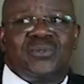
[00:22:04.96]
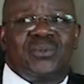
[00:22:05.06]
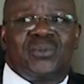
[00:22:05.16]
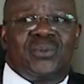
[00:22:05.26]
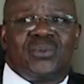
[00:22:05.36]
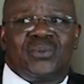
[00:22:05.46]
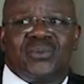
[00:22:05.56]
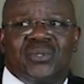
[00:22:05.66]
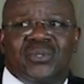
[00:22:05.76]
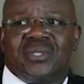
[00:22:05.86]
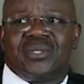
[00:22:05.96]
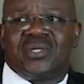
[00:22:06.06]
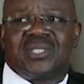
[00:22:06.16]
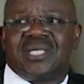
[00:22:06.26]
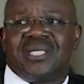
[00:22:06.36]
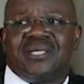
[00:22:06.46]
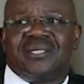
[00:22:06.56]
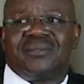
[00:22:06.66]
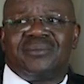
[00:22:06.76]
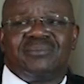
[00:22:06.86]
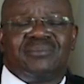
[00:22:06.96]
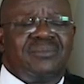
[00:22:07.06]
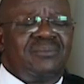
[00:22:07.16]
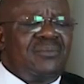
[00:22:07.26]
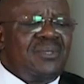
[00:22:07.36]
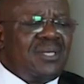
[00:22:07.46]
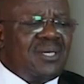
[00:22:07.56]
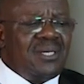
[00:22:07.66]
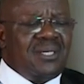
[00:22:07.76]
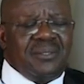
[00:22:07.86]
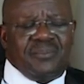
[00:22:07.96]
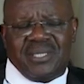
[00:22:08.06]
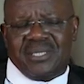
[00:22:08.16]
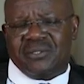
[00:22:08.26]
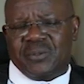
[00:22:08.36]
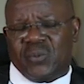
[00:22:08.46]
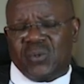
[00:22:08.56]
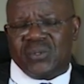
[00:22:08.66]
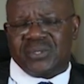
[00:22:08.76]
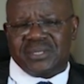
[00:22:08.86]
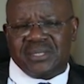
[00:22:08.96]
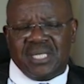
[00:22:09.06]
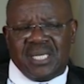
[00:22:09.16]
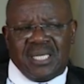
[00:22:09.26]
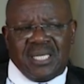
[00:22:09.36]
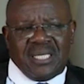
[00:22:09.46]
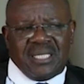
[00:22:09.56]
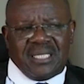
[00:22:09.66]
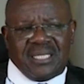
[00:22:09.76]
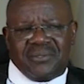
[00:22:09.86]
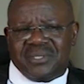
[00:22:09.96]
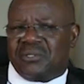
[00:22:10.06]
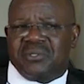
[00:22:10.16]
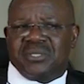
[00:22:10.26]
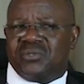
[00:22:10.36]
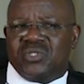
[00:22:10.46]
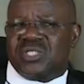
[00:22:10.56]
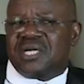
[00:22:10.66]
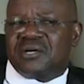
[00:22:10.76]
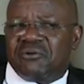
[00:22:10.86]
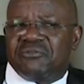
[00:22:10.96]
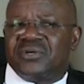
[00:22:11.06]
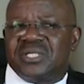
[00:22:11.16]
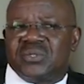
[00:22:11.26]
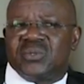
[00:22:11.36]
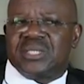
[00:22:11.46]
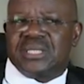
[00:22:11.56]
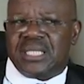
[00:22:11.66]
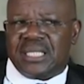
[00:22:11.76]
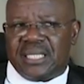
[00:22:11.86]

to Nasaye panel report? There was a constitutional conference during